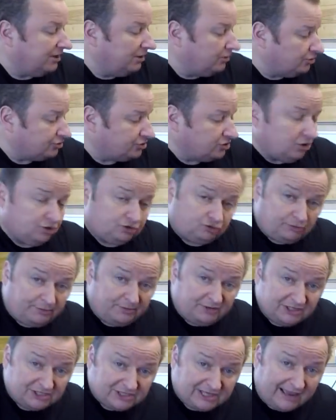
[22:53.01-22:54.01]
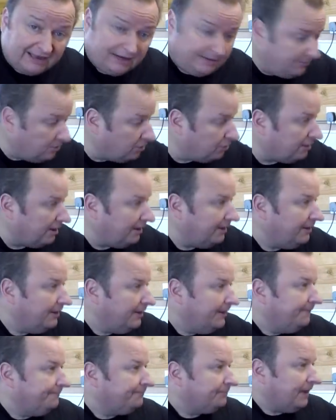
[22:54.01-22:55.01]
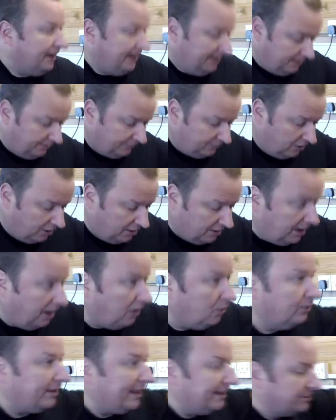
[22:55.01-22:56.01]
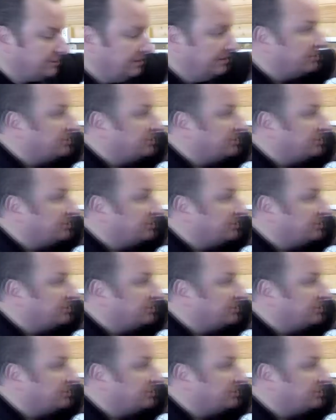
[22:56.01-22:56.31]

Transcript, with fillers: I've got to start stripping this down tomorrow. And I've got a whole gasket